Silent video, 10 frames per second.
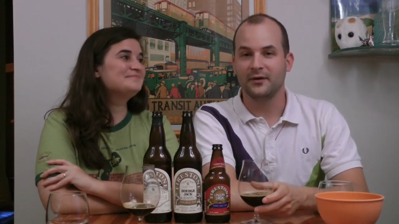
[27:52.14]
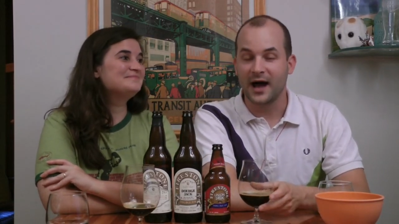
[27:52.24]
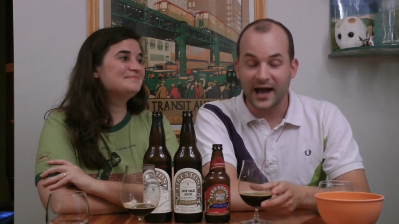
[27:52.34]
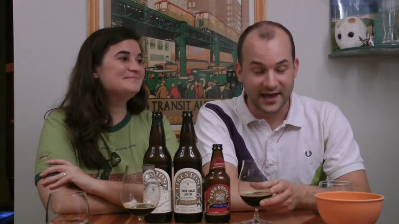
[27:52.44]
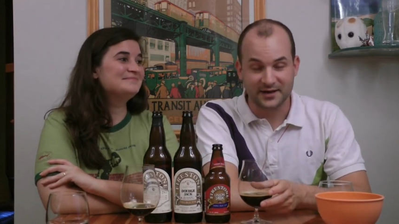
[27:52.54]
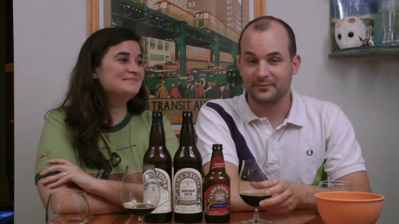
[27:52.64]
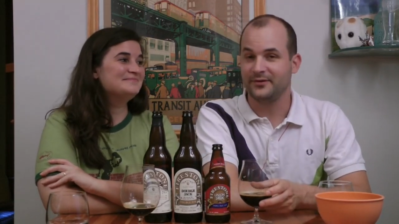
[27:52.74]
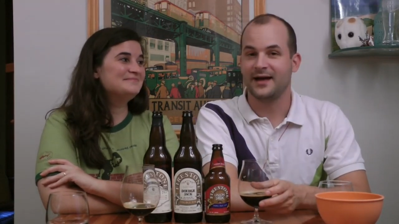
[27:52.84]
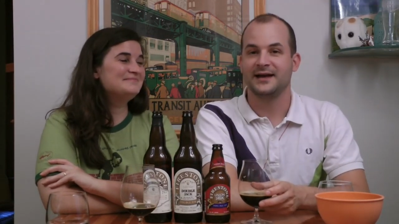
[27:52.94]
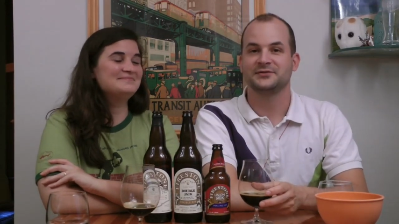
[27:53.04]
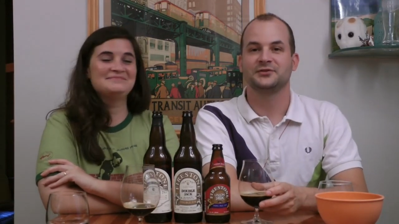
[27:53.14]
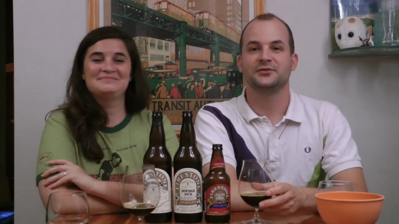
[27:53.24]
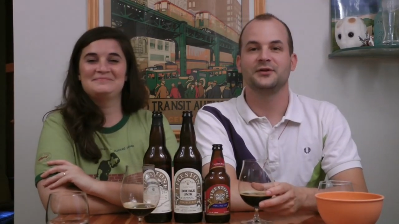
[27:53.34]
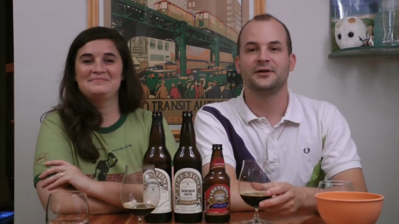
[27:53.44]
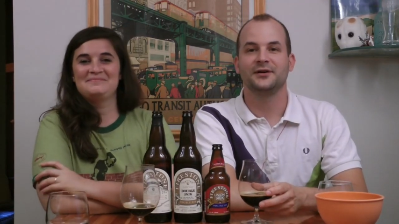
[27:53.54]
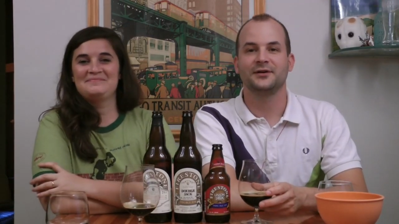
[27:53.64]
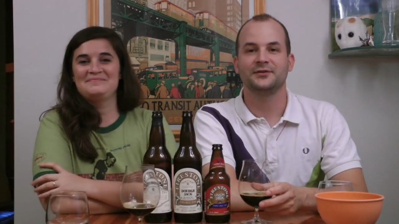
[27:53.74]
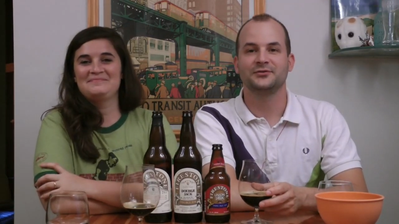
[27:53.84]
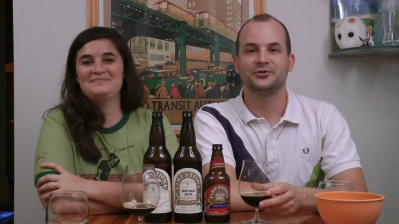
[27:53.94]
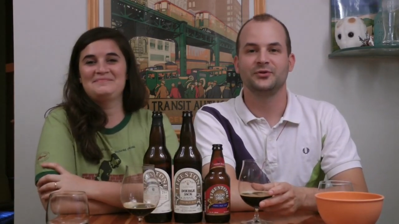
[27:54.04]
Speaker 1: I had a blast
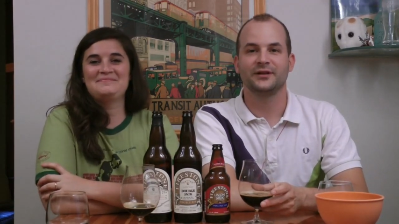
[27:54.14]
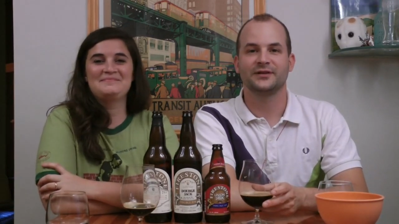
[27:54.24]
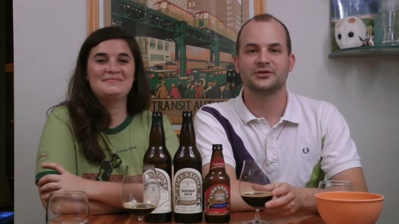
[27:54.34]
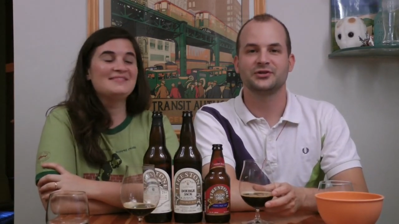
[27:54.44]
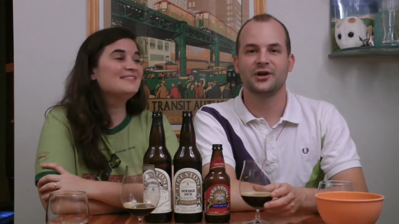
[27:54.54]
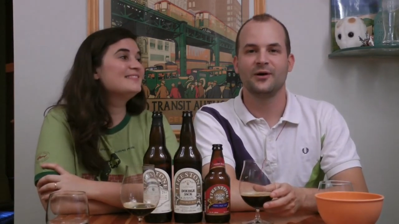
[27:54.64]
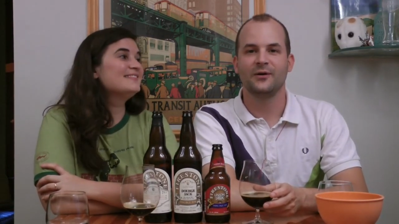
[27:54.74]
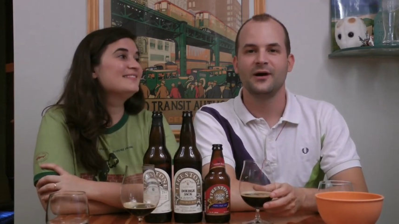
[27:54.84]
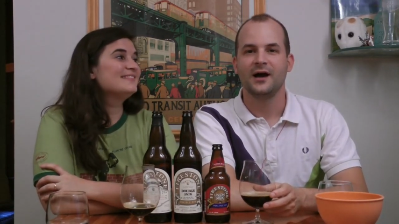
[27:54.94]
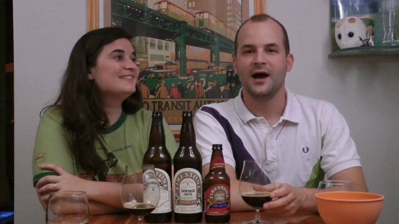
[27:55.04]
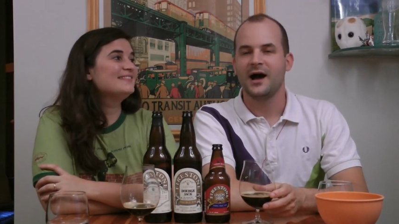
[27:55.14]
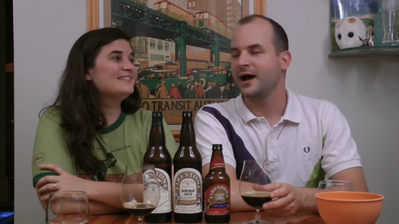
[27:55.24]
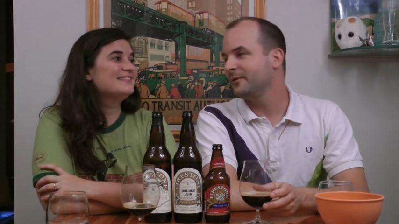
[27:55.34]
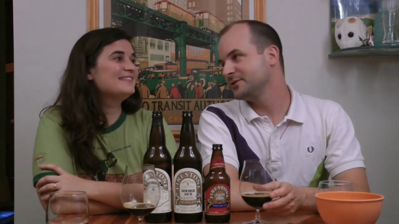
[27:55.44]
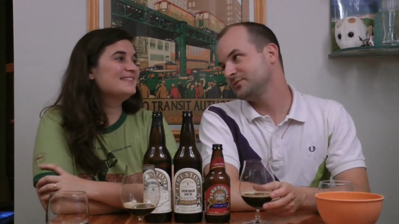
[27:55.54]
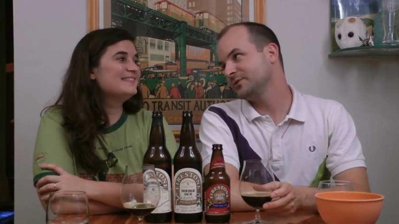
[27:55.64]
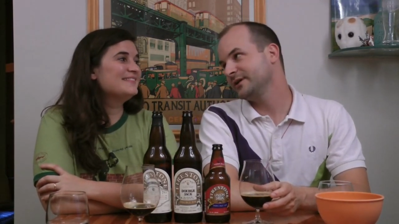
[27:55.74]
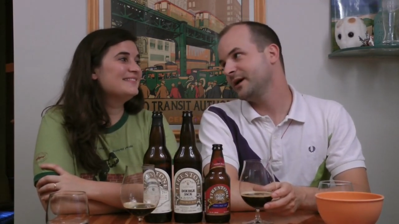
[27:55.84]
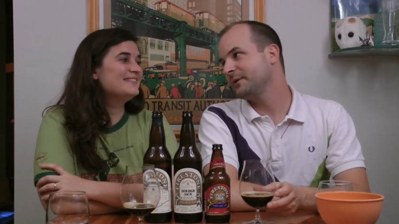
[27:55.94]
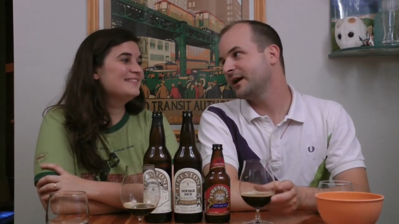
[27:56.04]
uh, shooting this show. I always
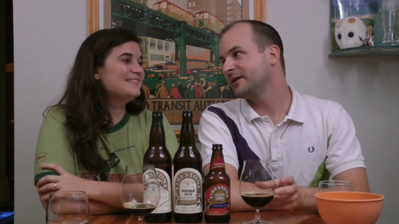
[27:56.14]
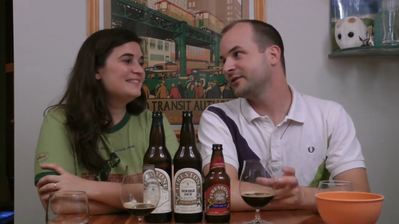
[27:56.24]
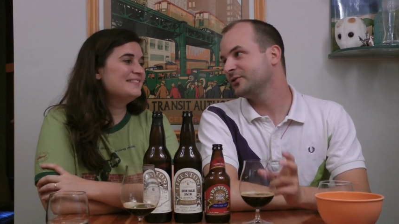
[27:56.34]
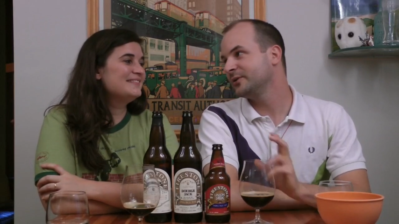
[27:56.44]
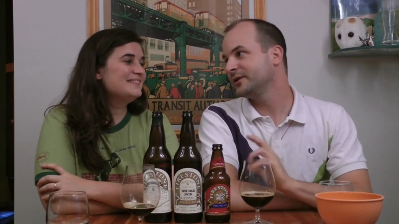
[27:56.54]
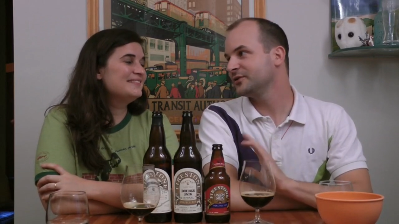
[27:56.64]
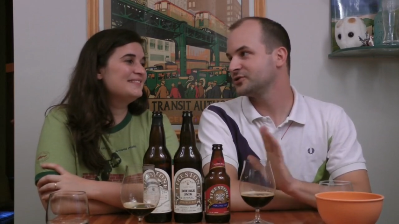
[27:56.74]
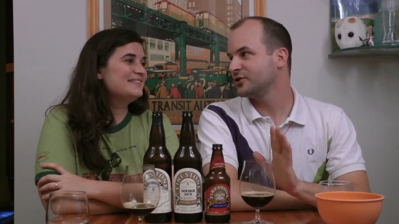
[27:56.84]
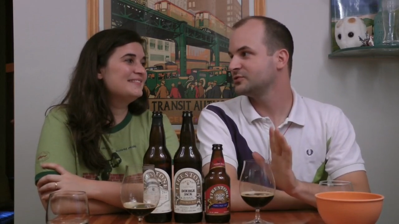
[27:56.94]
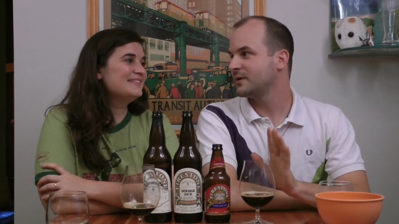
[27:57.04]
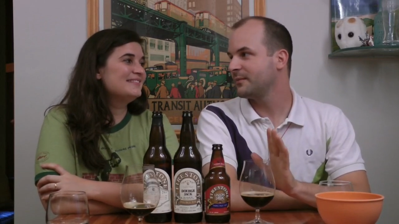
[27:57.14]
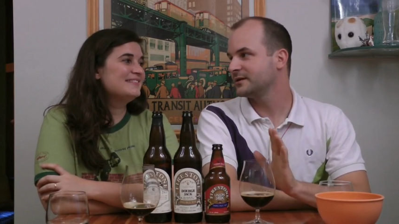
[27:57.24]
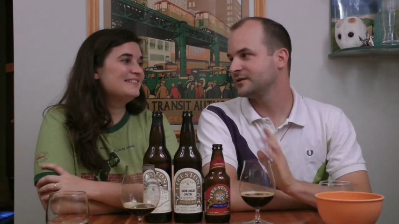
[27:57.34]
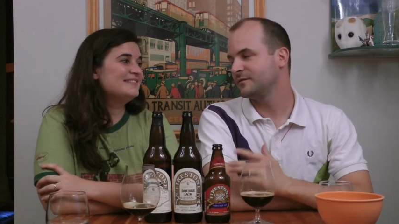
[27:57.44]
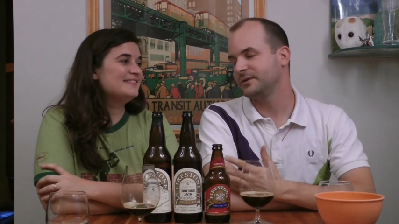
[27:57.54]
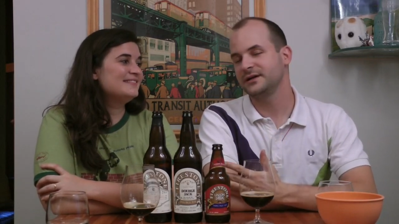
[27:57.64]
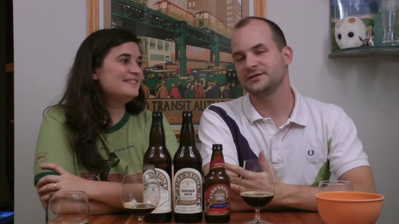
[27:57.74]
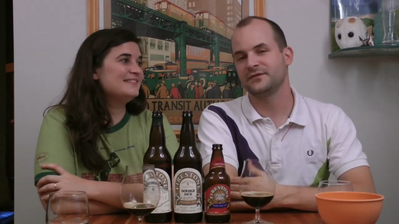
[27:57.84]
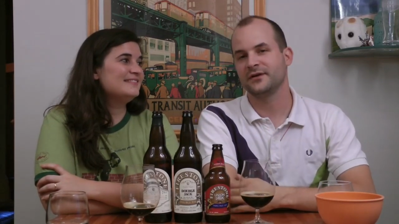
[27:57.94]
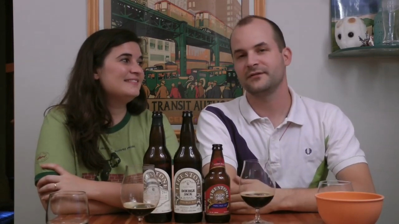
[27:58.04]
really, I mean, I like doing the shows by myself, but it
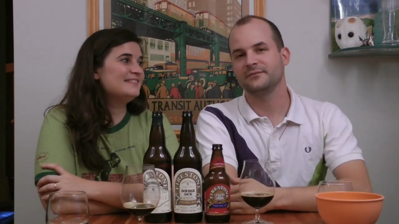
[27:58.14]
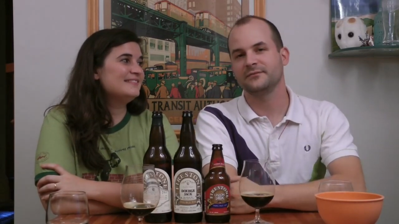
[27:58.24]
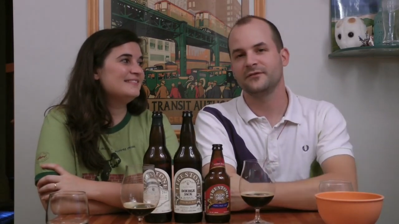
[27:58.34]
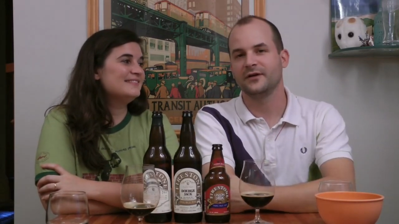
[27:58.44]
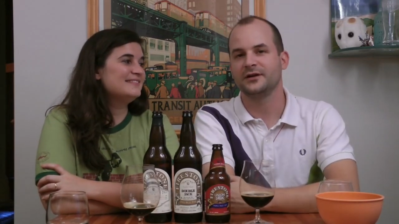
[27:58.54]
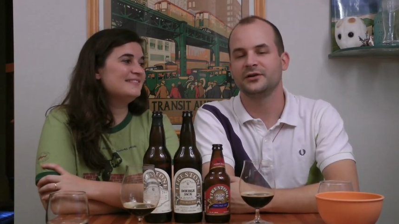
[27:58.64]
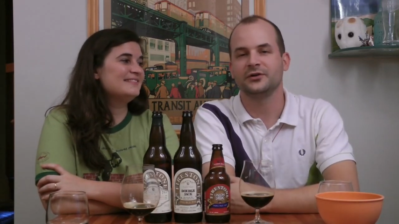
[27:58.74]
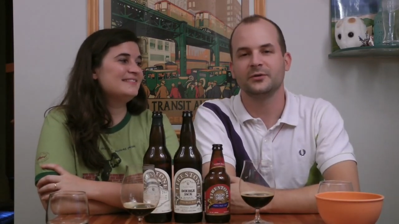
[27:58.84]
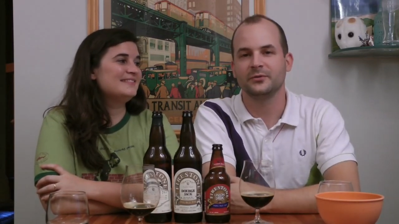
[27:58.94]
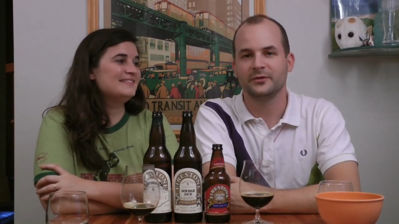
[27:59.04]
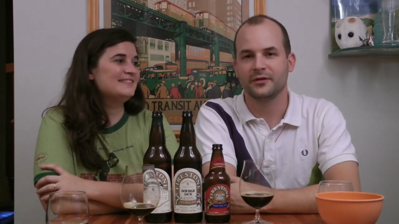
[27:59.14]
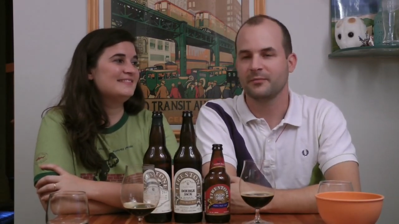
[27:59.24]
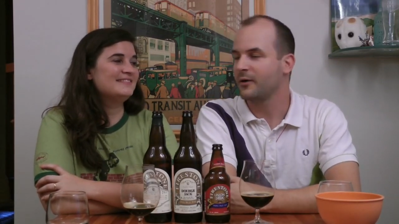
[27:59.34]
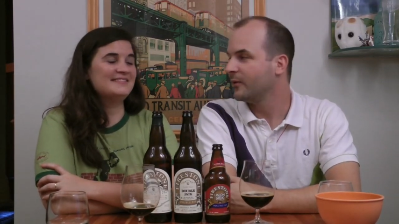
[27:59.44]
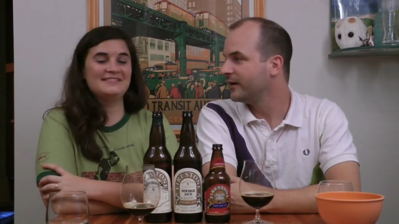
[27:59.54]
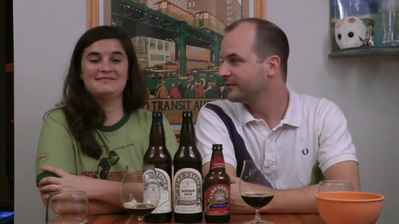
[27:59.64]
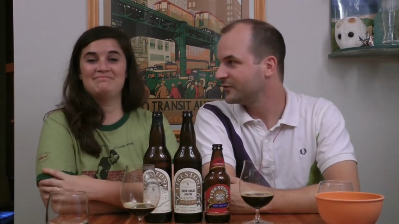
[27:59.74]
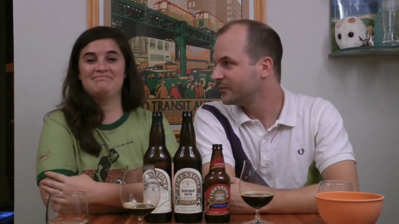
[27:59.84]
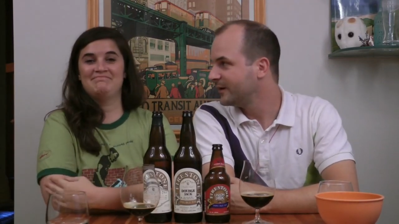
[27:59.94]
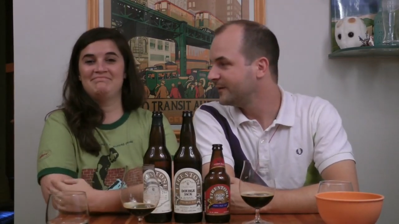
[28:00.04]
is very fun to do it with my wife
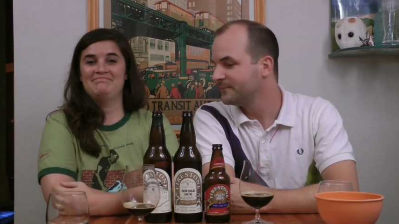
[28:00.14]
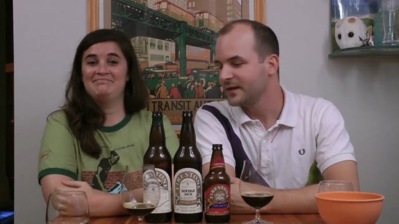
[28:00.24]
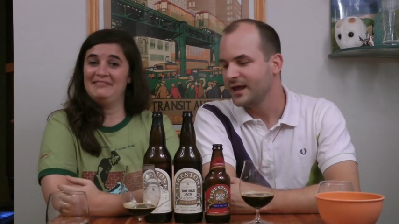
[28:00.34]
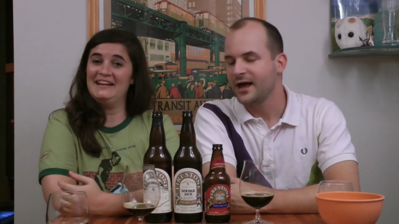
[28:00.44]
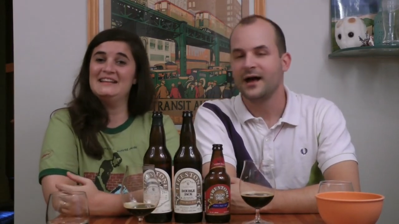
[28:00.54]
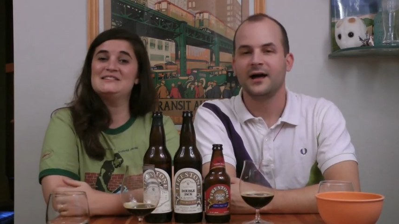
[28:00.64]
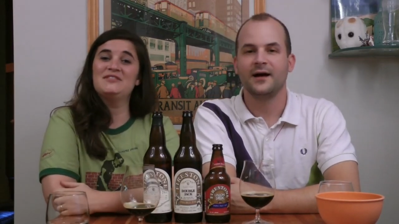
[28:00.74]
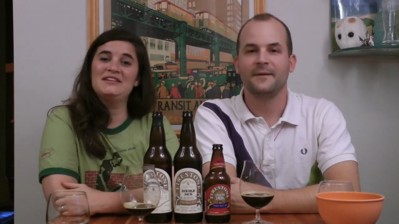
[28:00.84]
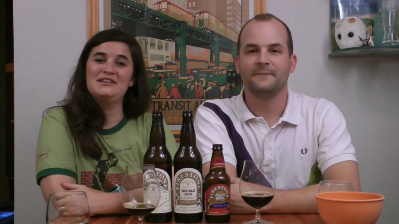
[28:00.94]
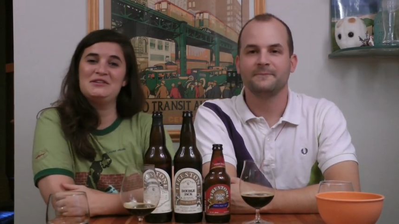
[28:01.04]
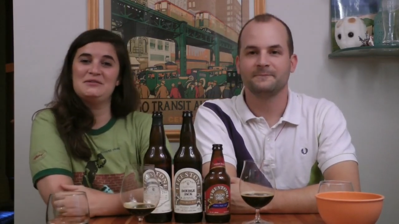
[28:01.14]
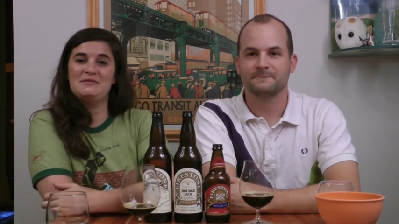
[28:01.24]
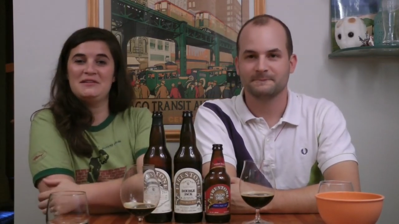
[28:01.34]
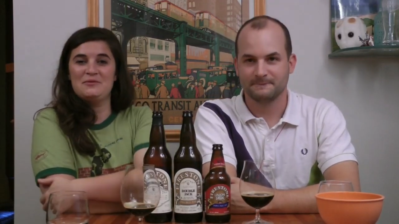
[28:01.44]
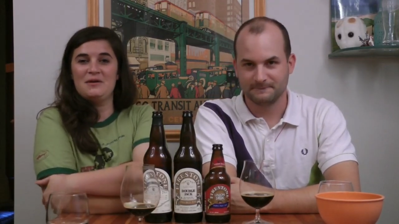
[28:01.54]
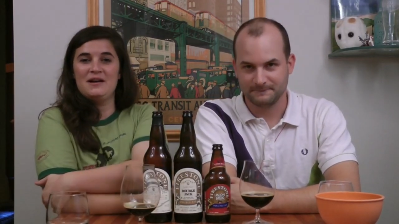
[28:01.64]
as well.
Speaker 2: It is um, fun to do it with your